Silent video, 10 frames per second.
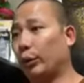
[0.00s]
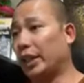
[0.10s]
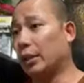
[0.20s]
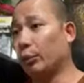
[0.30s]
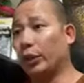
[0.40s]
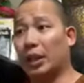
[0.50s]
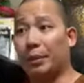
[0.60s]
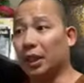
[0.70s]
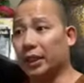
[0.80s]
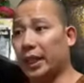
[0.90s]

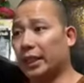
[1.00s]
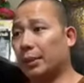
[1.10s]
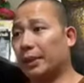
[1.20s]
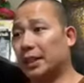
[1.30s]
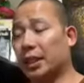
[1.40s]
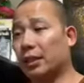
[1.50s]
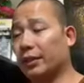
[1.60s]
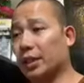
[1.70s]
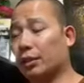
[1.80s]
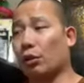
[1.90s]
rehabilitate them instead of
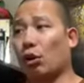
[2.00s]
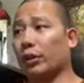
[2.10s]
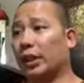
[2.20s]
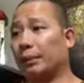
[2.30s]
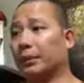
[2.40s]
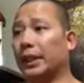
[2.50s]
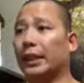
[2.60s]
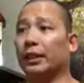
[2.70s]
just throwing them